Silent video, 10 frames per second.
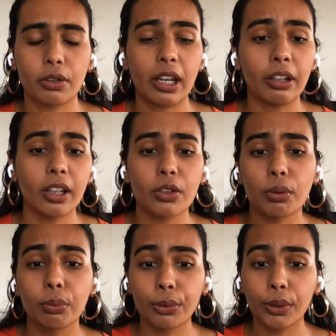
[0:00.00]
areas we're
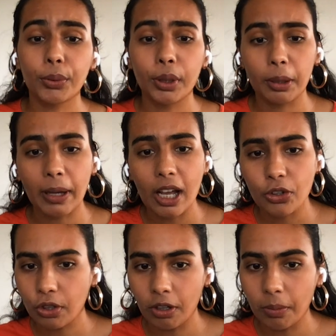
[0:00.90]
really really
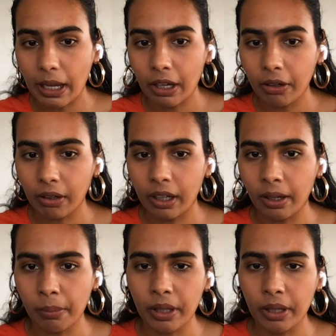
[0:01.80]
passionate about um,